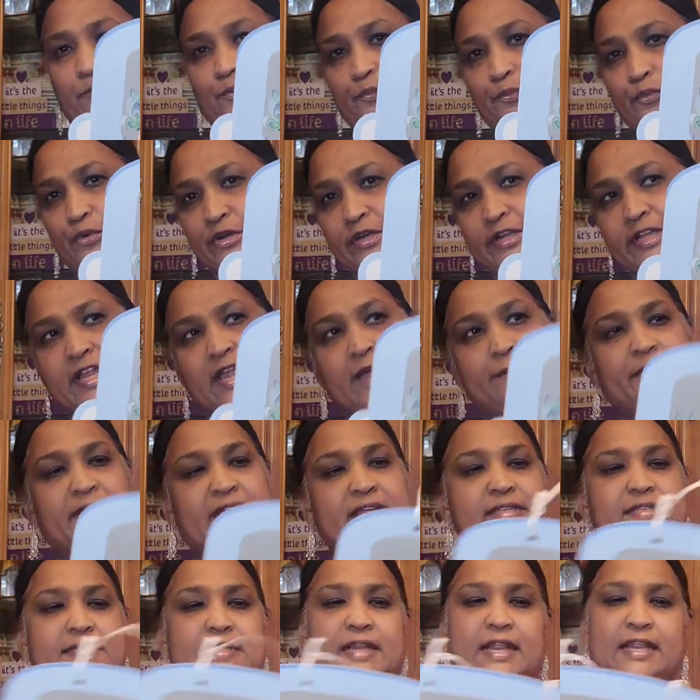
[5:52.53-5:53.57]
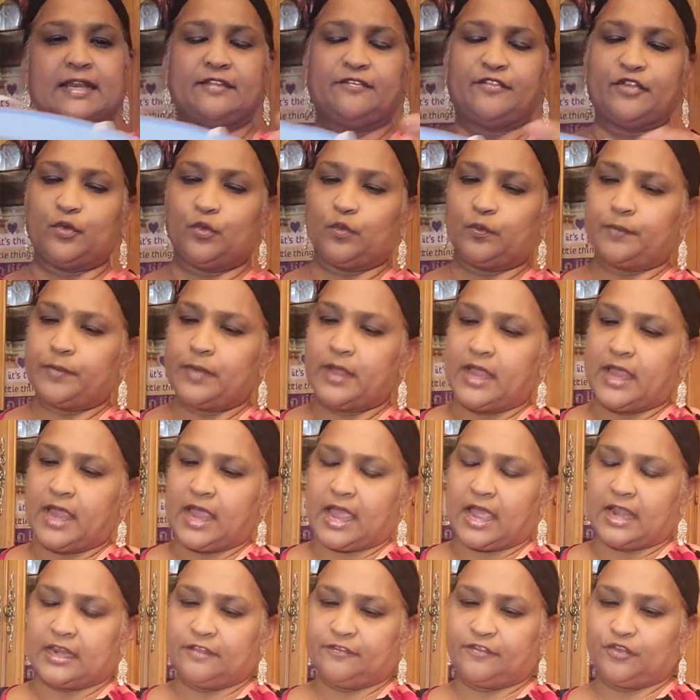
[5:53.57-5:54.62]
Pretty amazing. And if you
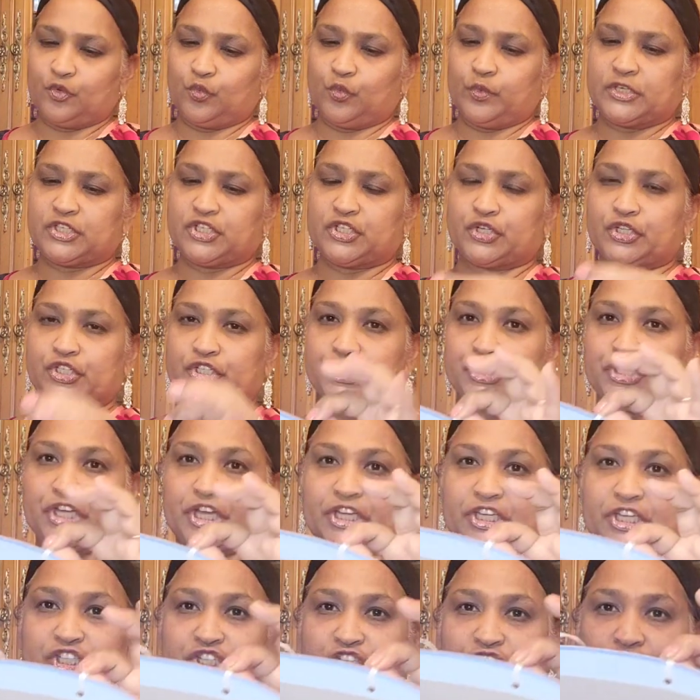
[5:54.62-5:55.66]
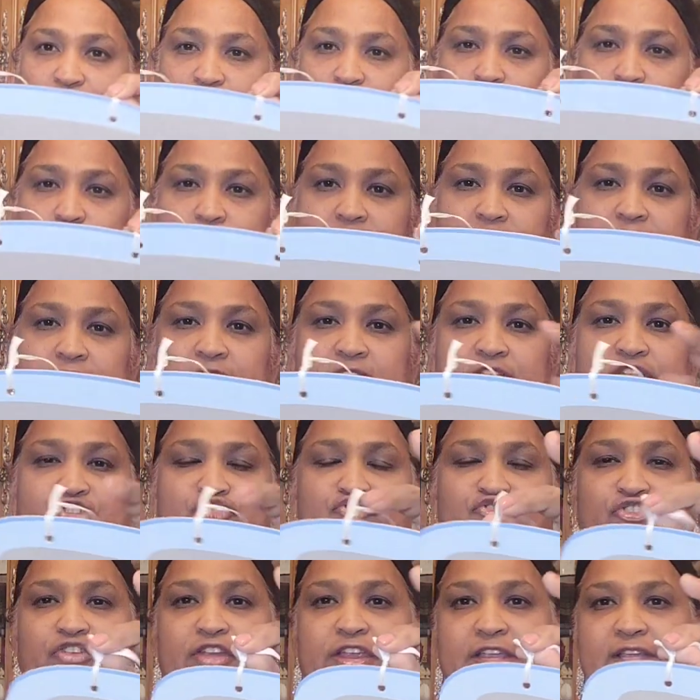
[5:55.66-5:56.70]
and if you wish you could change out the
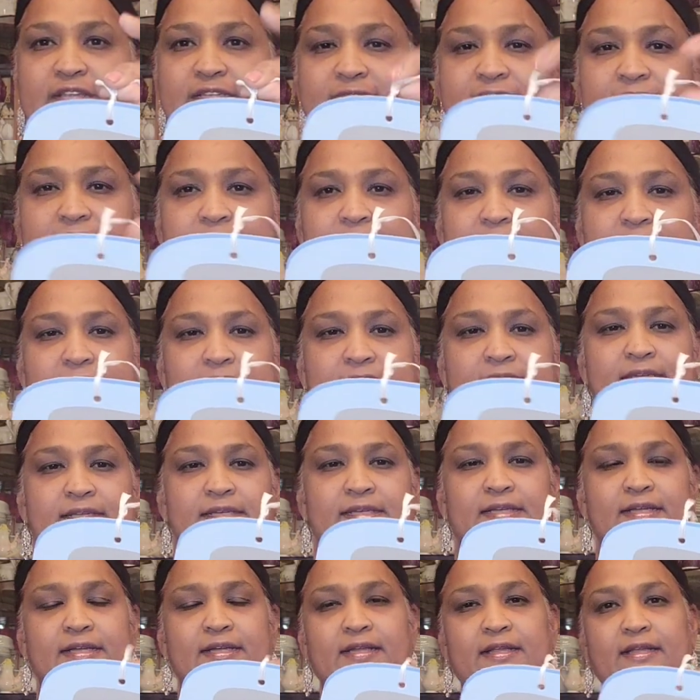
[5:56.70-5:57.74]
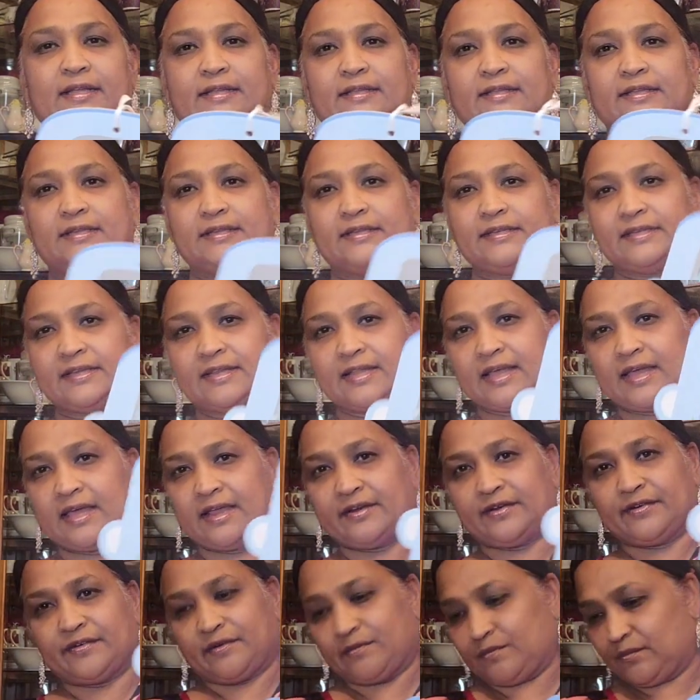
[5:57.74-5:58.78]
strings
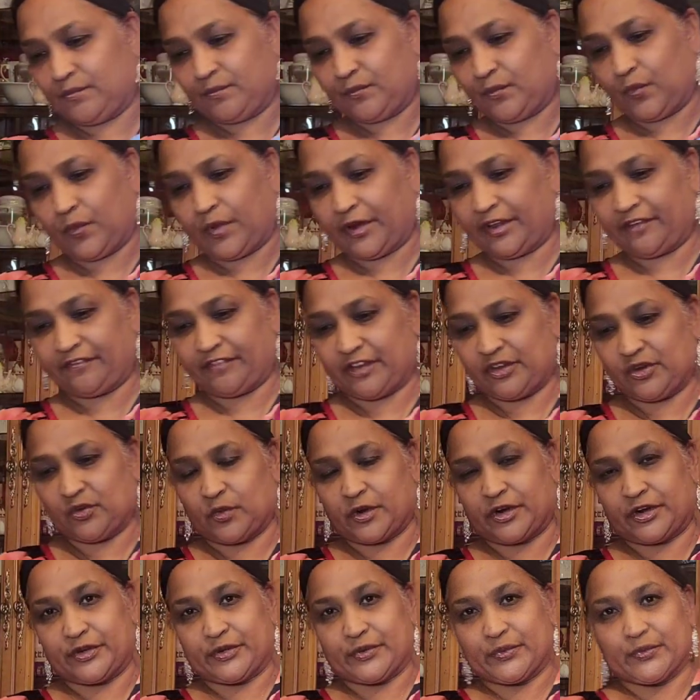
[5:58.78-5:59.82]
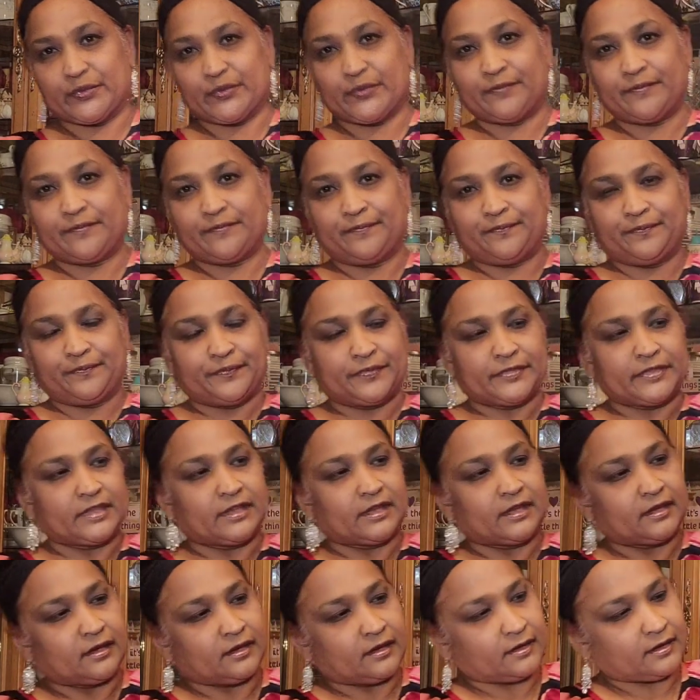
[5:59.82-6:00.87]
and whatever you want to do
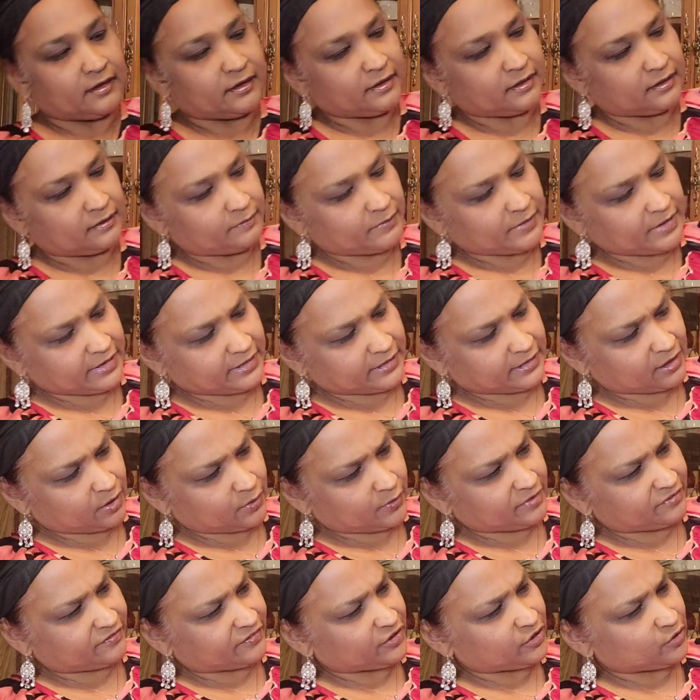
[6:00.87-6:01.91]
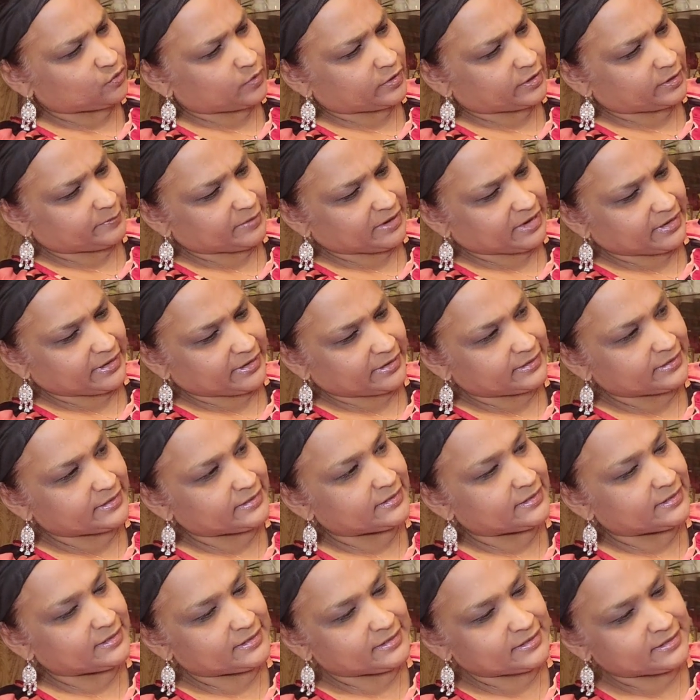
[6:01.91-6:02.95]
make it however you want to make it
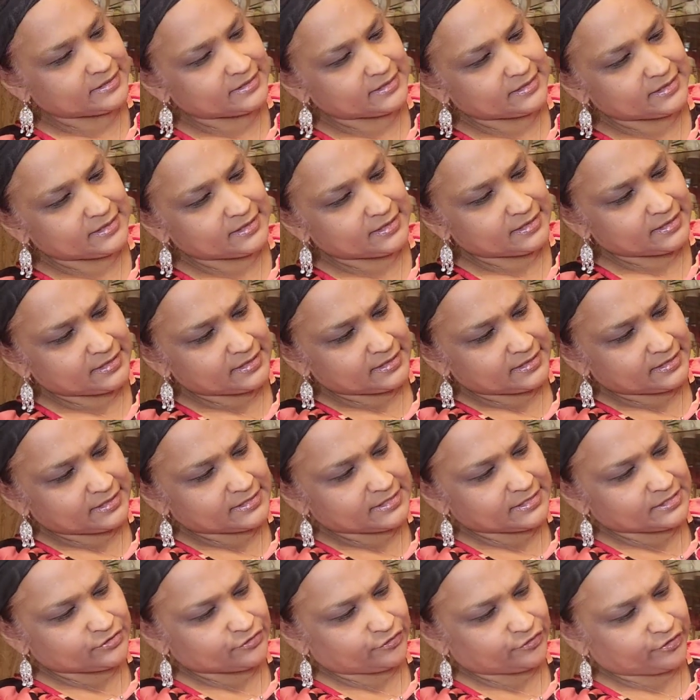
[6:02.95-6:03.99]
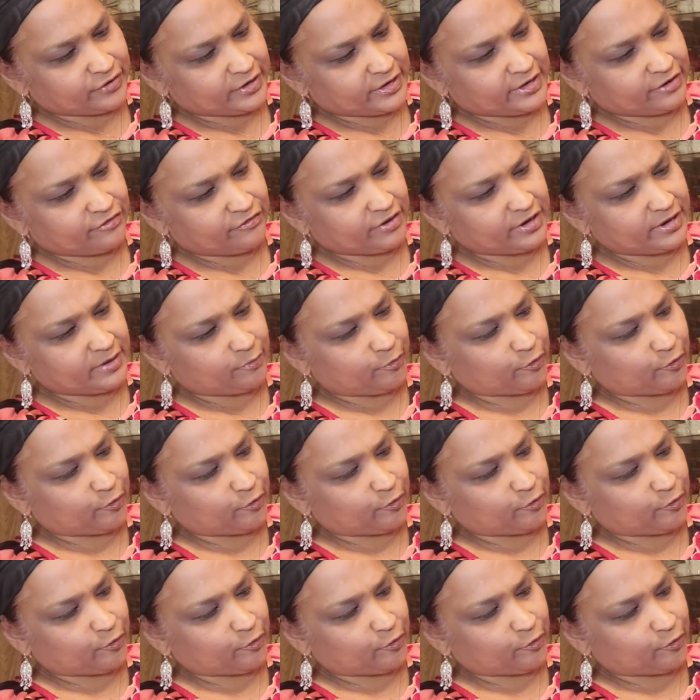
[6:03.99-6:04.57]
this is really really